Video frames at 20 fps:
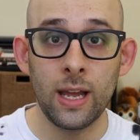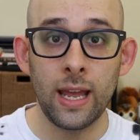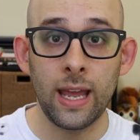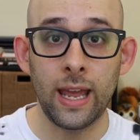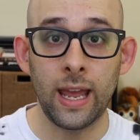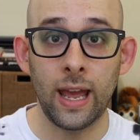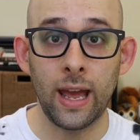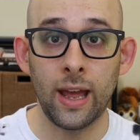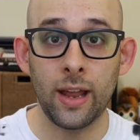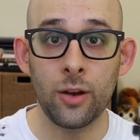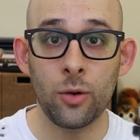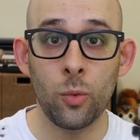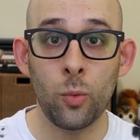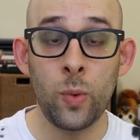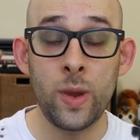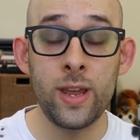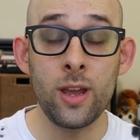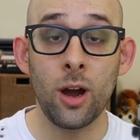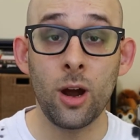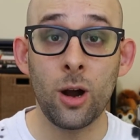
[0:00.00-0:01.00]
and
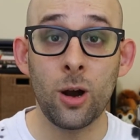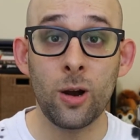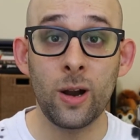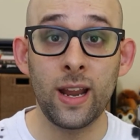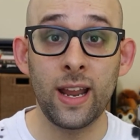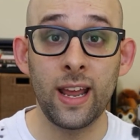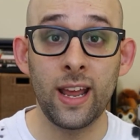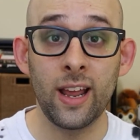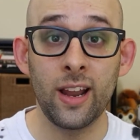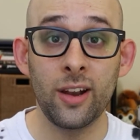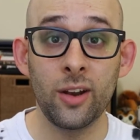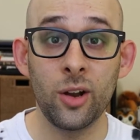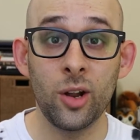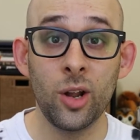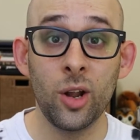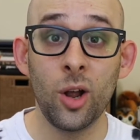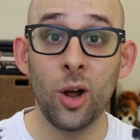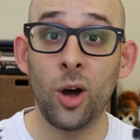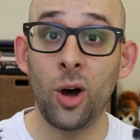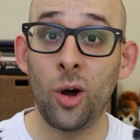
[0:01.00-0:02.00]
we are in
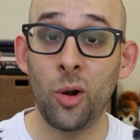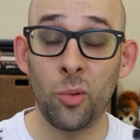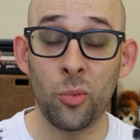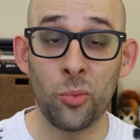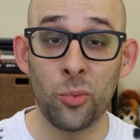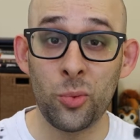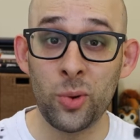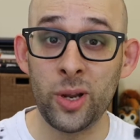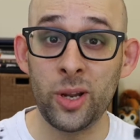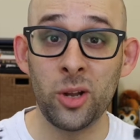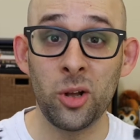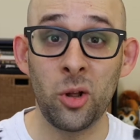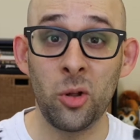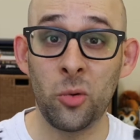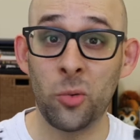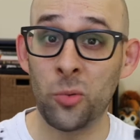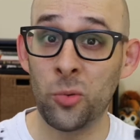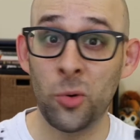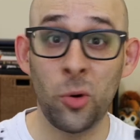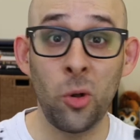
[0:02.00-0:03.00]
a
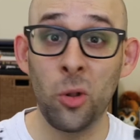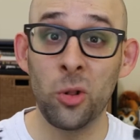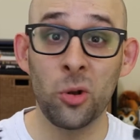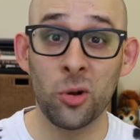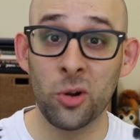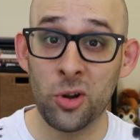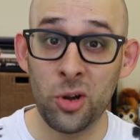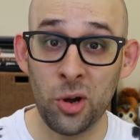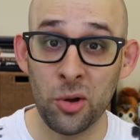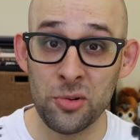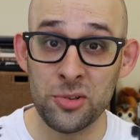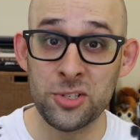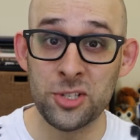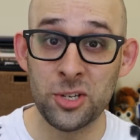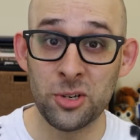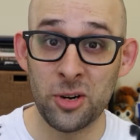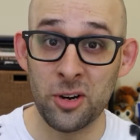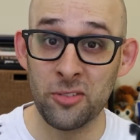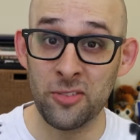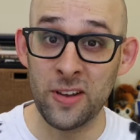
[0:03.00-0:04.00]
real roller
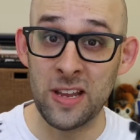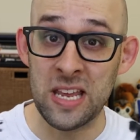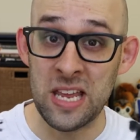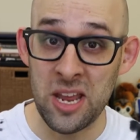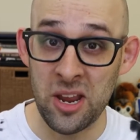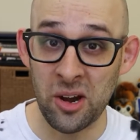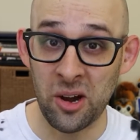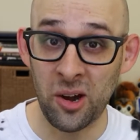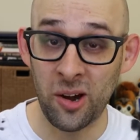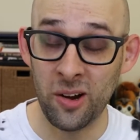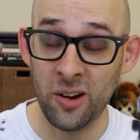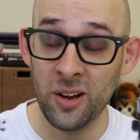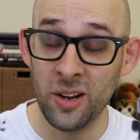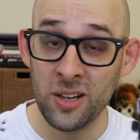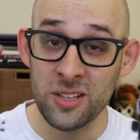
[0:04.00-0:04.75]
coaster of a year.